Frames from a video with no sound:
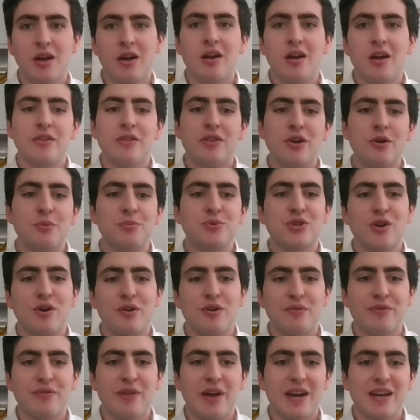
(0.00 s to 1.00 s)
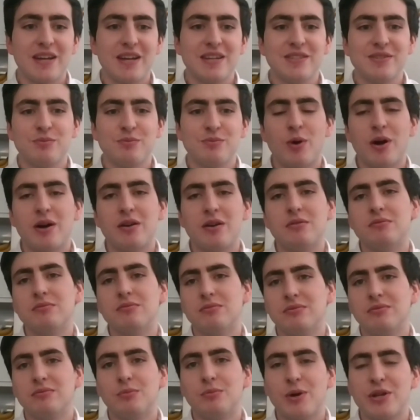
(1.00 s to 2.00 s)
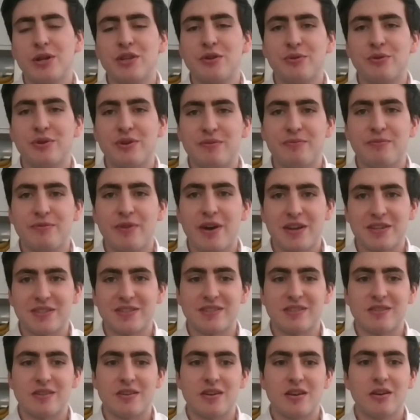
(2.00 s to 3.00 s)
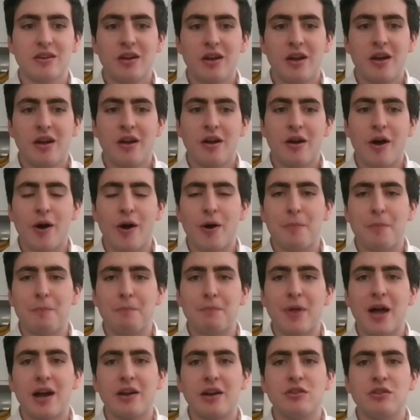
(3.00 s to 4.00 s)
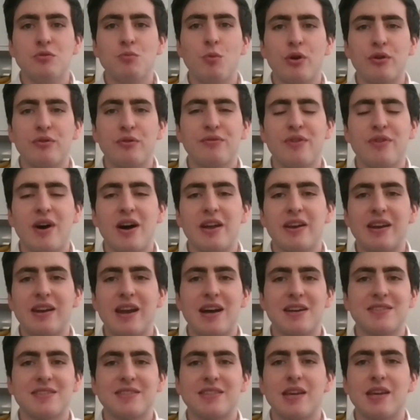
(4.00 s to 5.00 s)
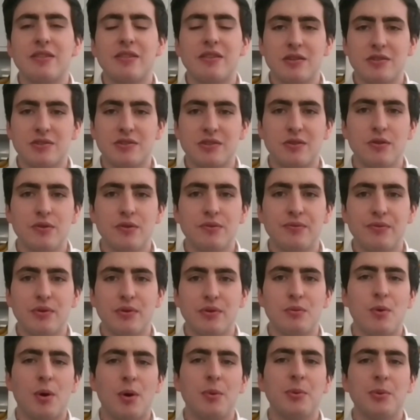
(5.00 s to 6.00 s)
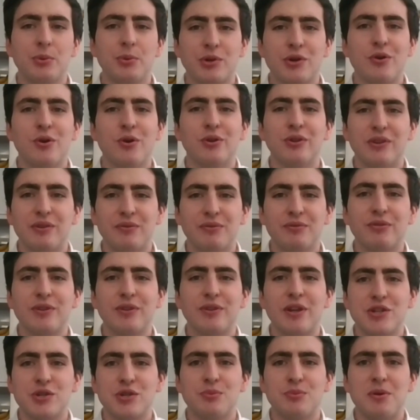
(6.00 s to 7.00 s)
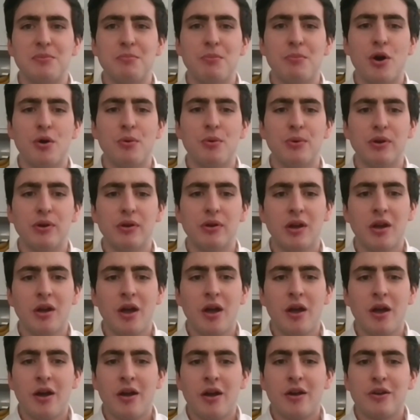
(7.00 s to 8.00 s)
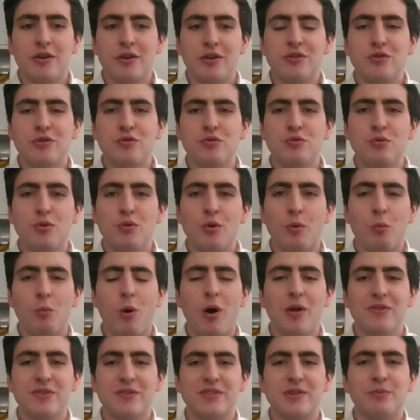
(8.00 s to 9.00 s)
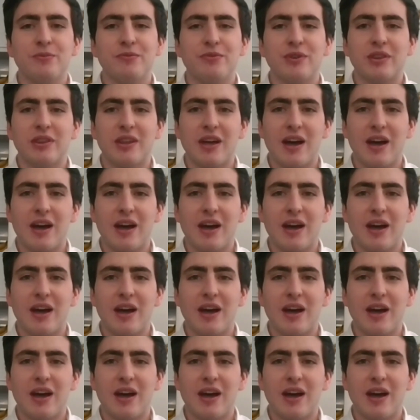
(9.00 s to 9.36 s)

The upshot of that is, well, when you're an investor and you want to find an asset that is good for what we would call an inflationary moment, you want something that